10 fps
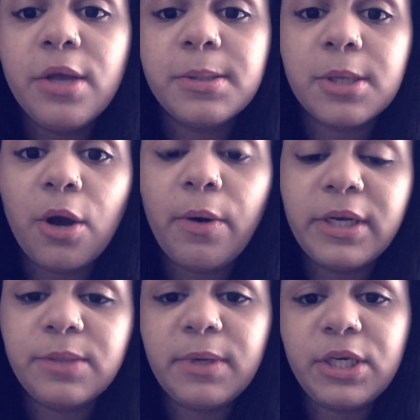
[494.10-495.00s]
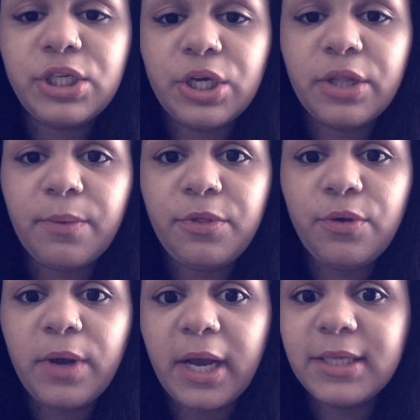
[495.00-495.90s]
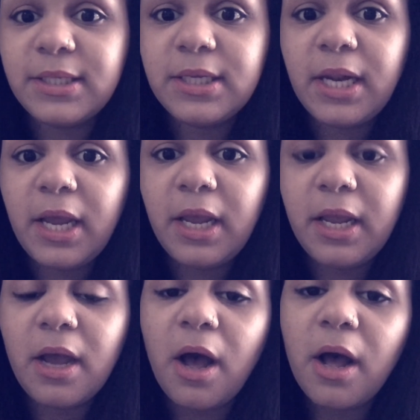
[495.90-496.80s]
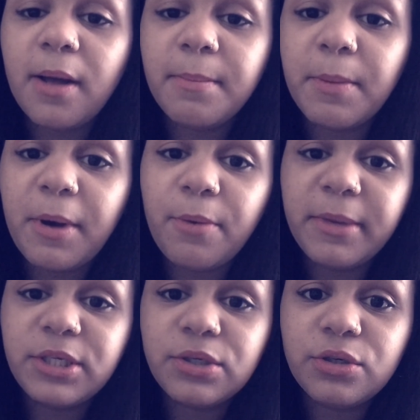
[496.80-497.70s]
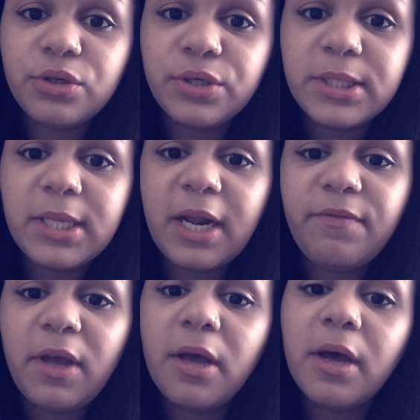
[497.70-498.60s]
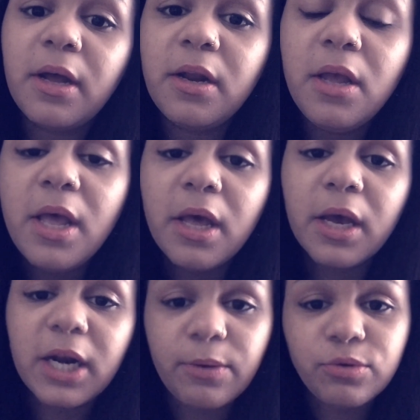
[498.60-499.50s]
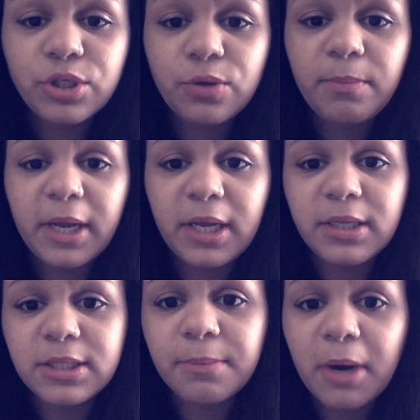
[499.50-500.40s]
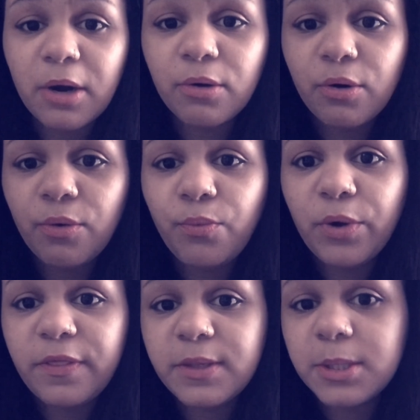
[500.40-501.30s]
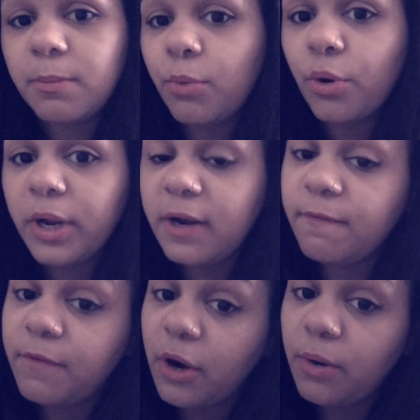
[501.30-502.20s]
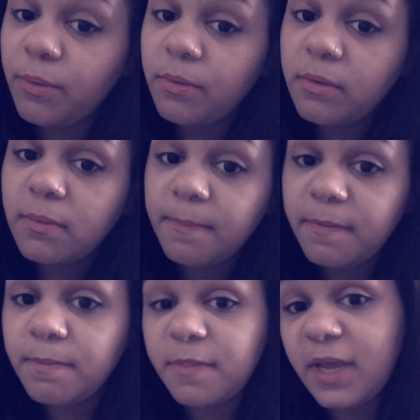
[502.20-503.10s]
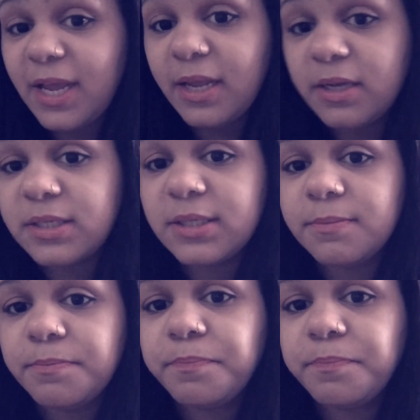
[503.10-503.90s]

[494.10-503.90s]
So I just wanted to share that with you guys today, about my surgeries that I've had, and I will tune back in tomorrow with some more info. Thanks.